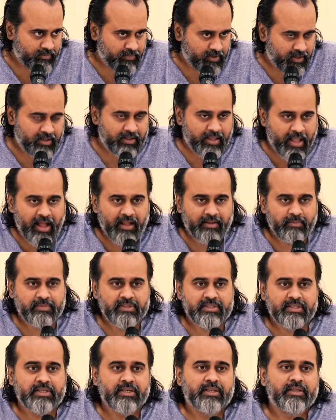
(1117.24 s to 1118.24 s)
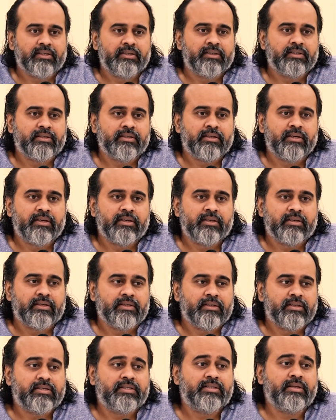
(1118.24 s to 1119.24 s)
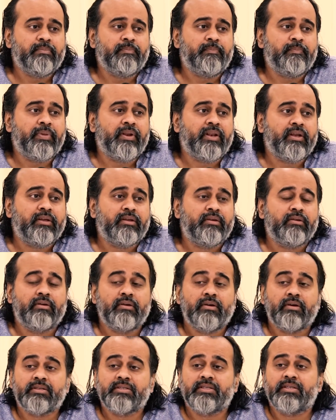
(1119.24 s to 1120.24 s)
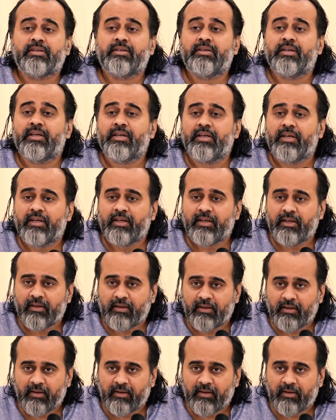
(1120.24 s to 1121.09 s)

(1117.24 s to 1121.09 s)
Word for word: Adhyatma is the simple curiosity